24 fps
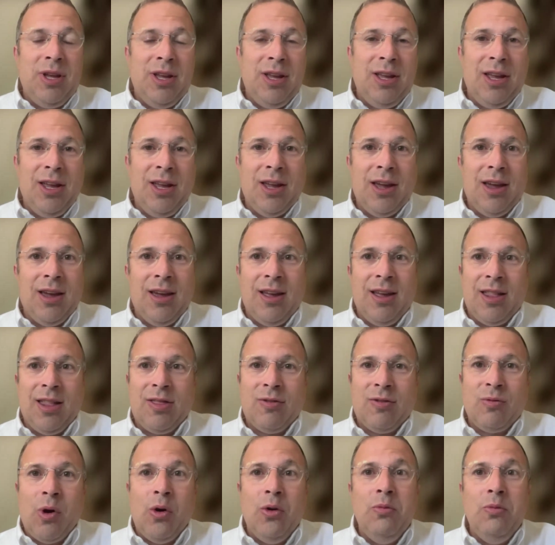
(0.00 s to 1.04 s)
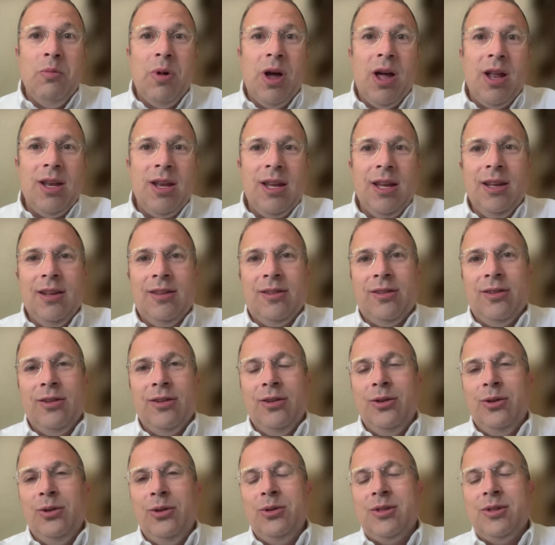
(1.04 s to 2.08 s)
being thrown money
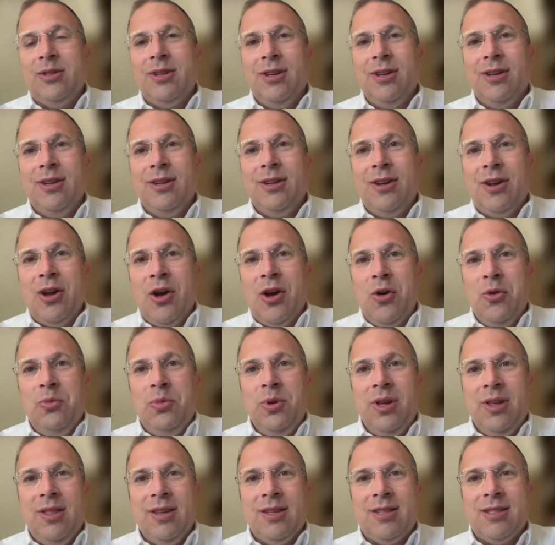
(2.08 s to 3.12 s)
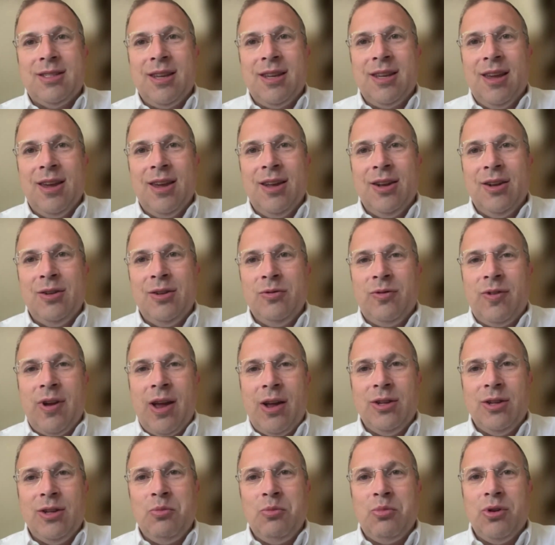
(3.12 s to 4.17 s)
to go be this
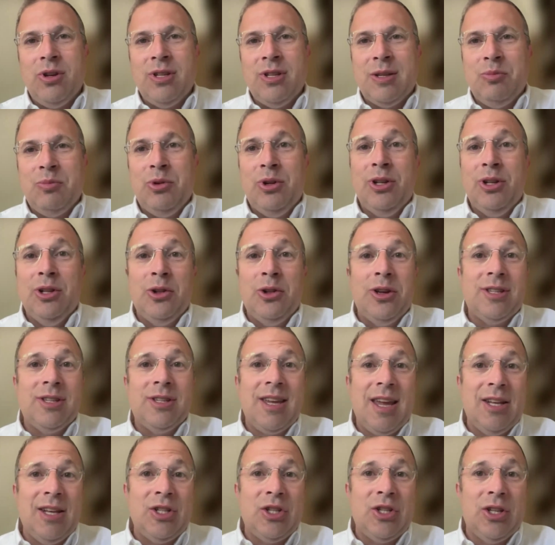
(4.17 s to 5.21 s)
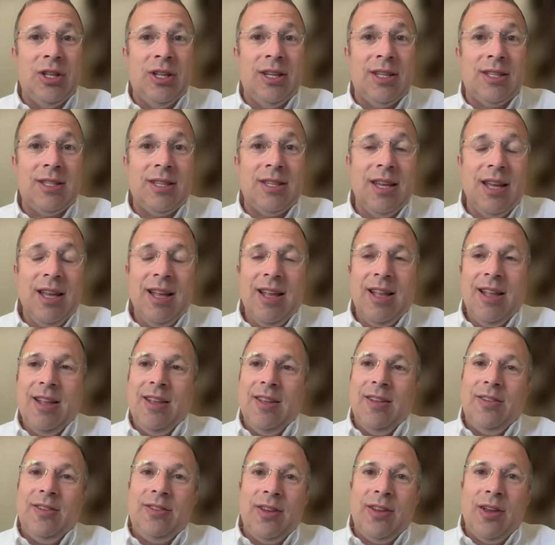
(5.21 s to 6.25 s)
founding principal in Los Angeles.
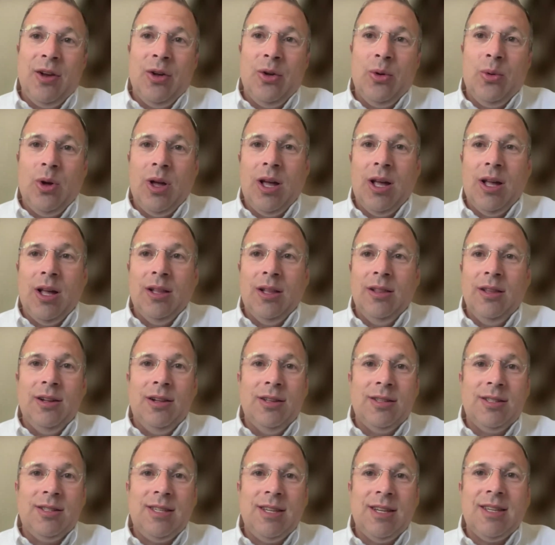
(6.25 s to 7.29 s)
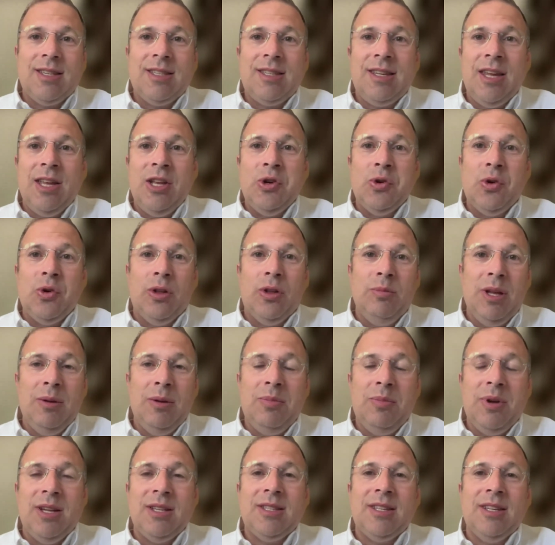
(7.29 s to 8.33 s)
So little 16-year-old
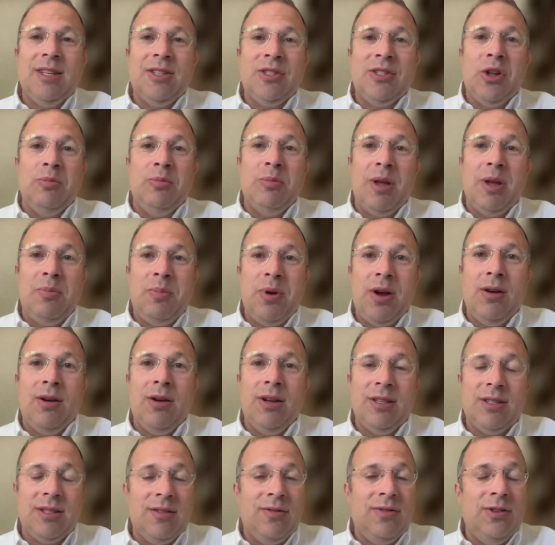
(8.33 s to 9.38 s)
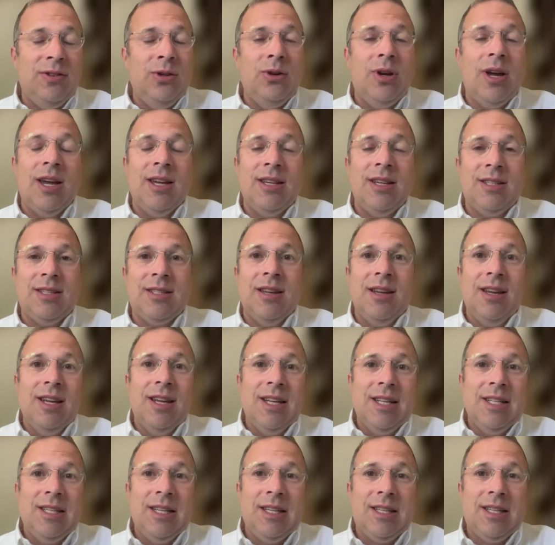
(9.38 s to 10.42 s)
me basically told my parents, if you guys
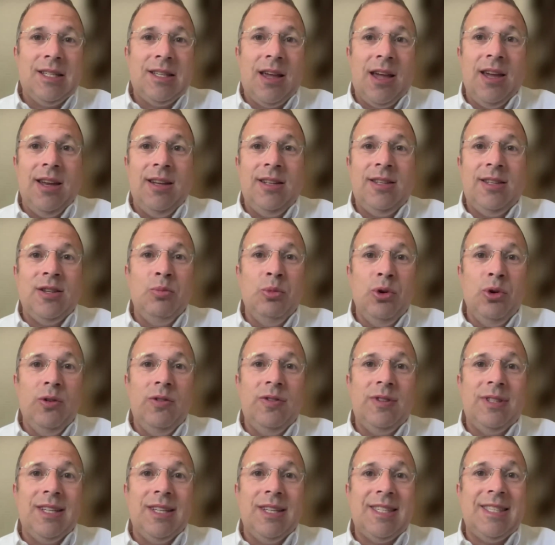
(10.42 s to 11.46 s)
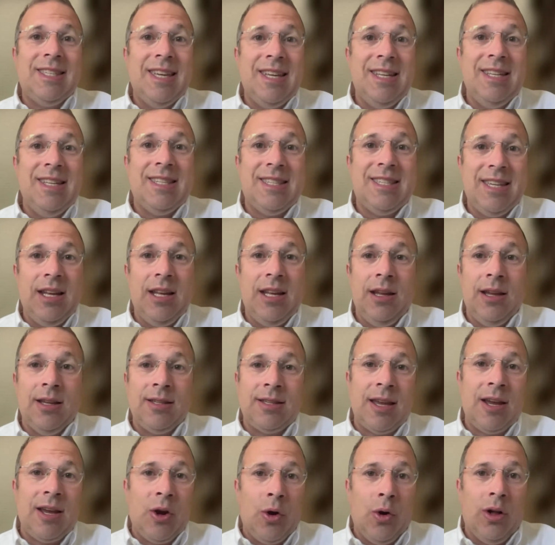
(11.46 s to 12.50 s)
decide to move to Sin City,
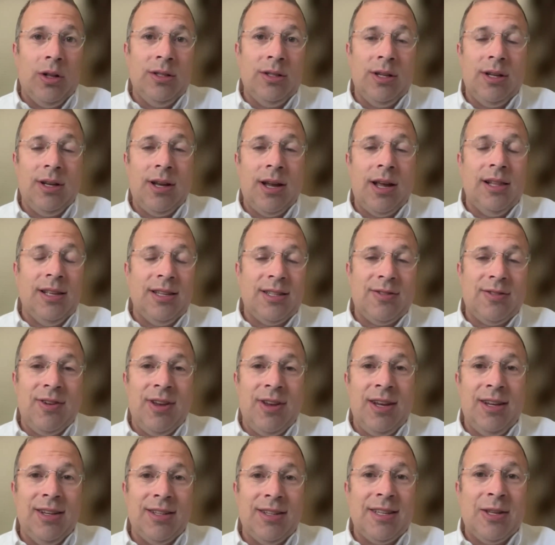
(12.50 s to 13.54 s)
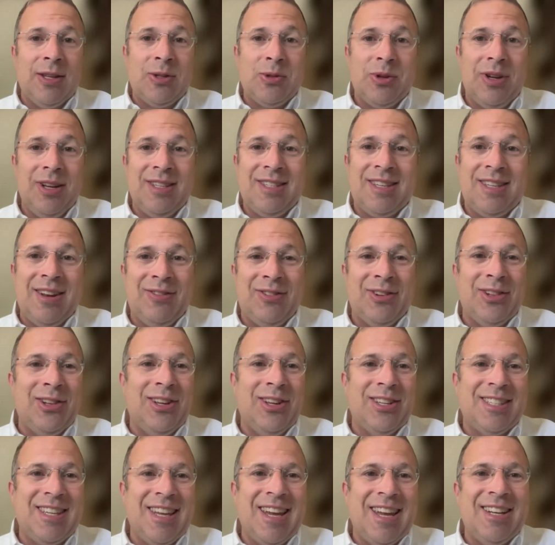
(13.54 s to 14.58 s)
as I called it, not Las Vegas, that's what I said for
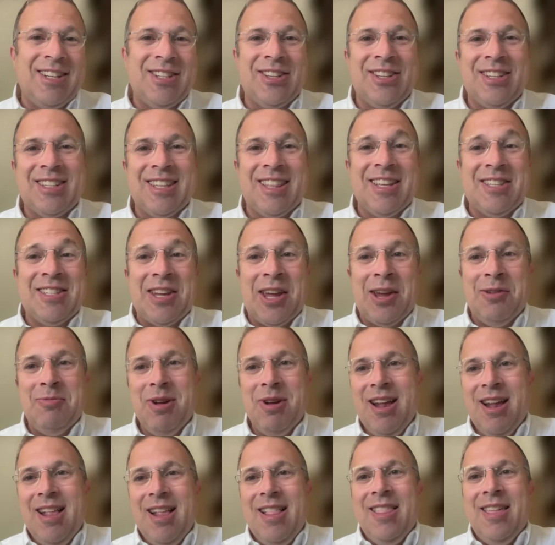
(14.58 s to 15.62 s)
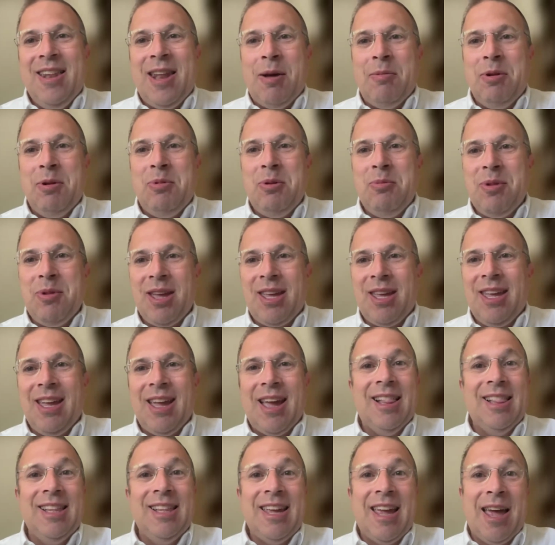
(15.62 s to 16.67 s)
Los Angeles at the time, then I'm going to be
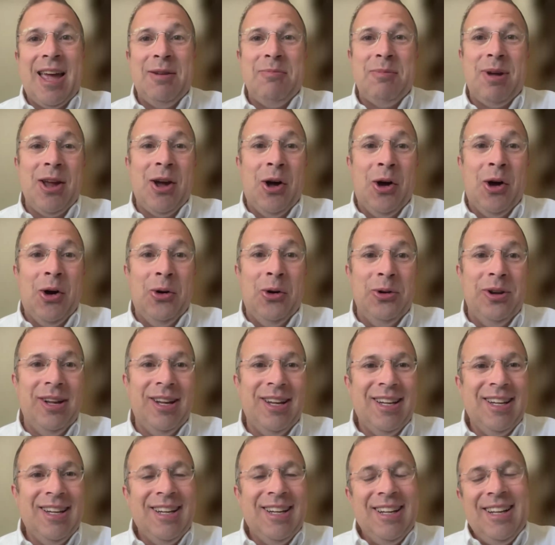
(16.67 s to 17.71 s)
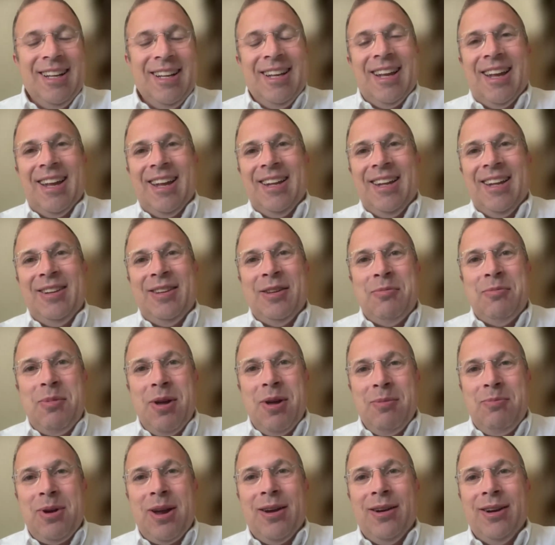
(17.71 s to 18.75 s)
making Aliyah on my own. And
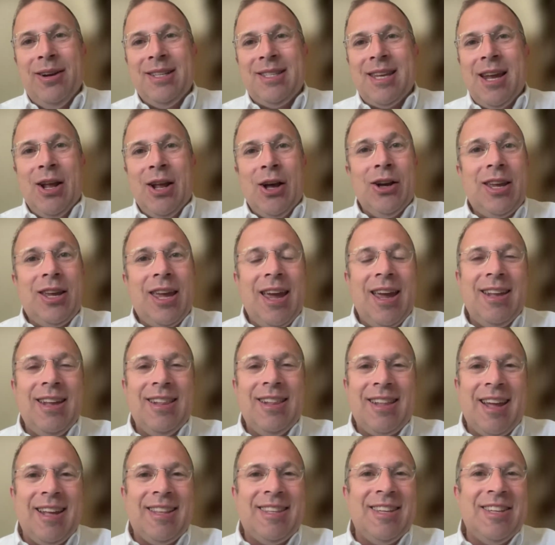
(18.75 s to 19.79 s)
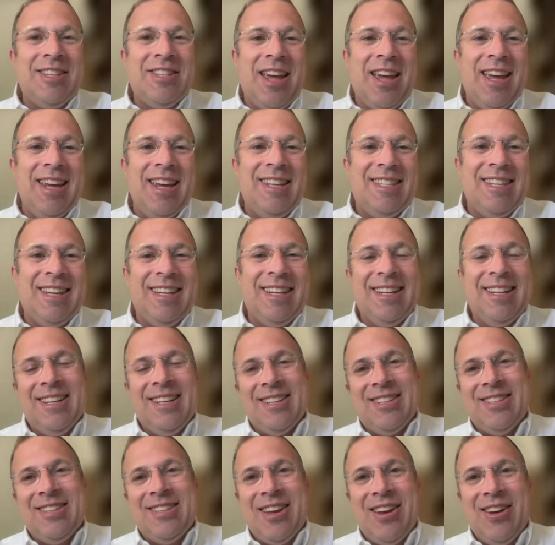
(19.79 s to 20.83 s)
my parents said, okay, that decides
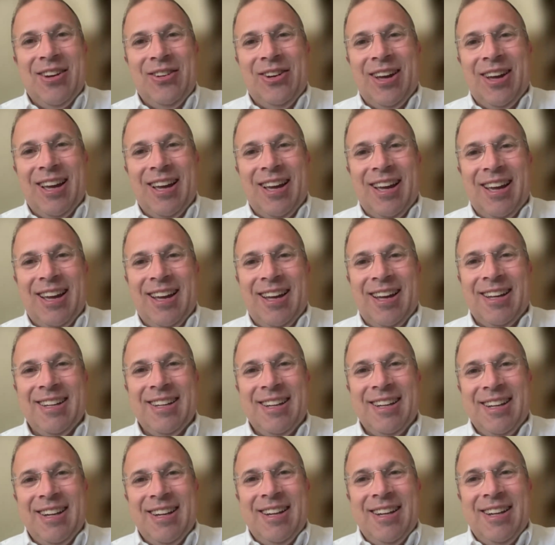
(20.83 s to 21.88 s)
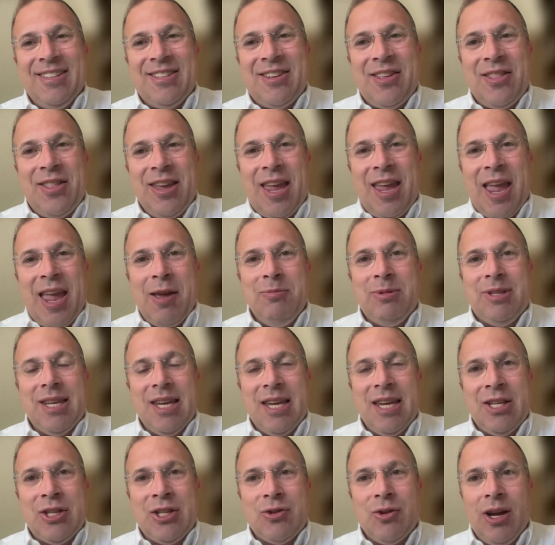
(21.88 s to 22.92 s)
it. So they came
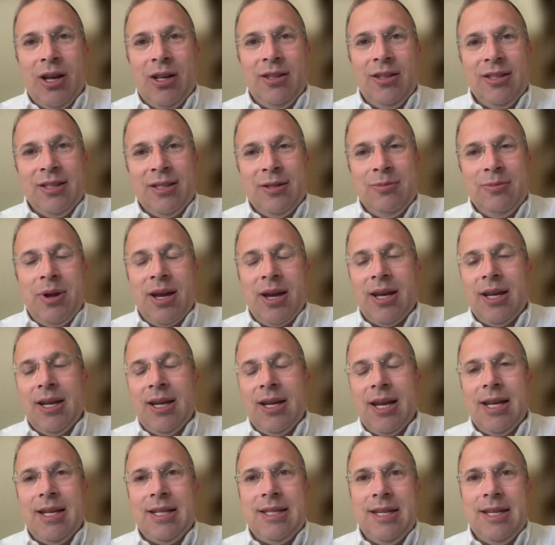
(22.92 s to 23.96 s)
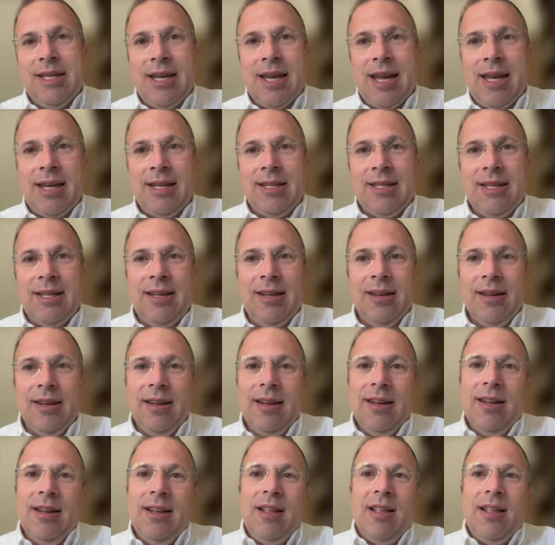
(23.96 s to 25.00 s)
to Israel. This is back in 1990.